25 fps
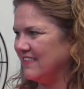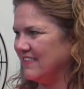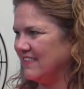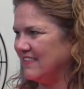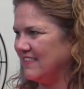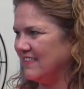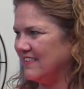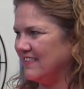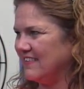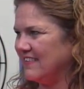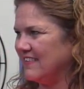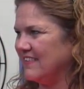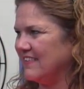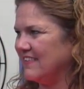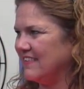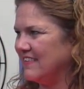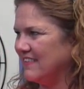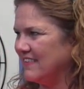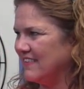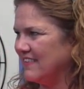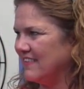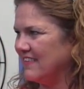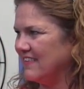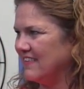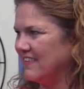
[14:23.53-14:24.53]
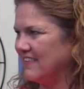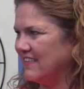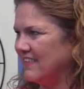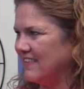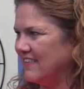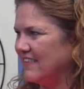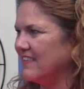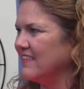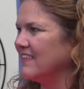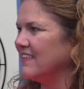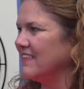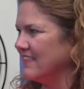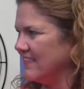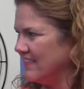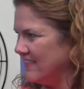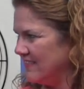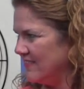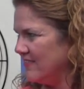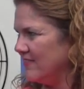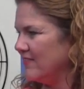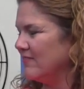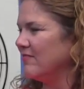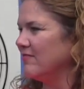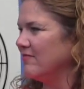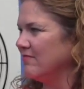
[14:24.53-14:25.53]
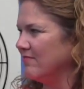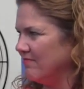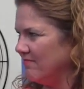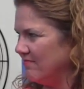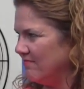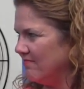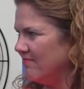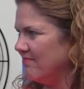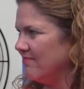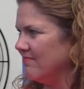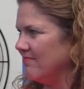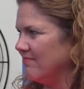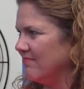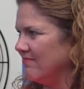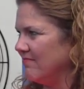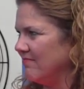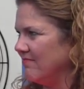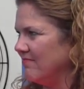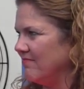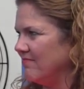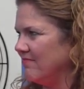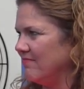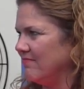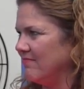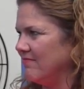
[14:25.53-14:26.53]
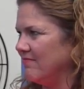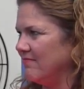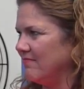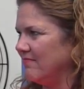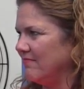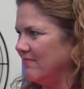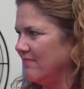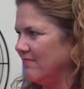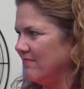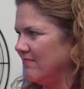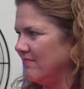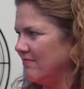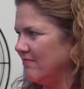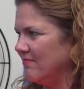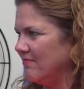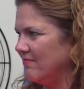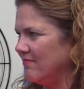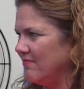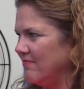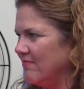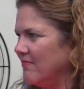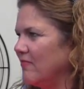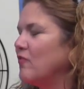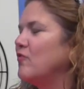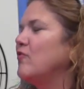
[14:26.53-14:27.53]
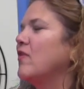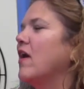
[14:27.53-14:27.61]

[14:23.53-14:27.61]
The person shown says nothing.